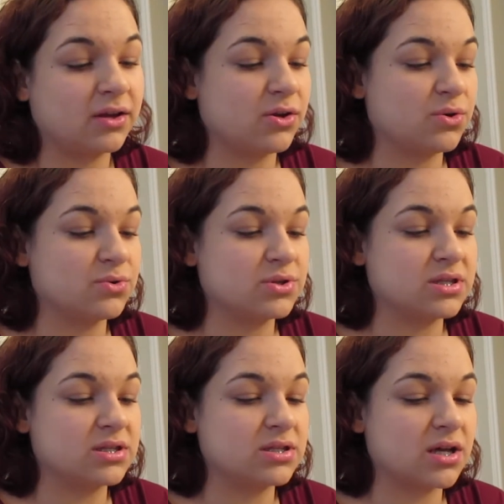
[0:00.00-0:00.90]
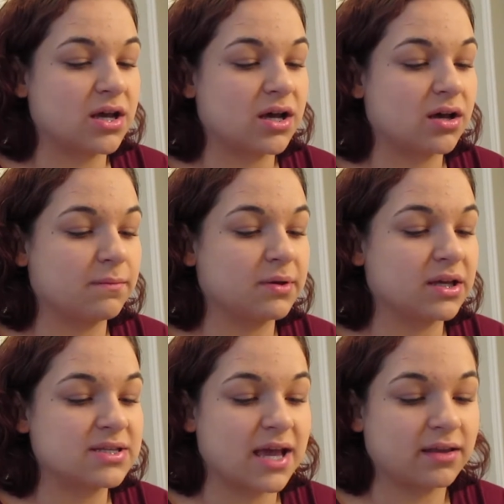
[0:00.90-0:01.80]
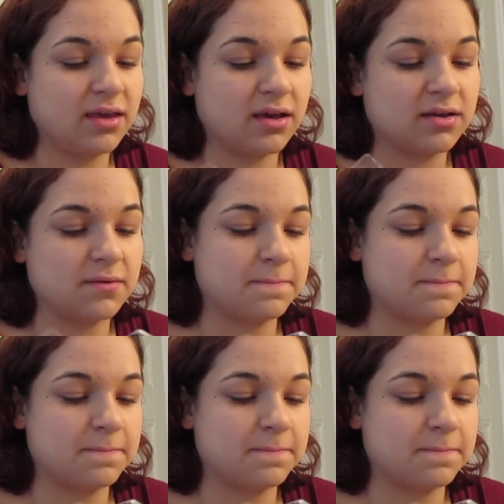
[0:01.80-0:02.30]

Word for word: Nudes uh, by Technic.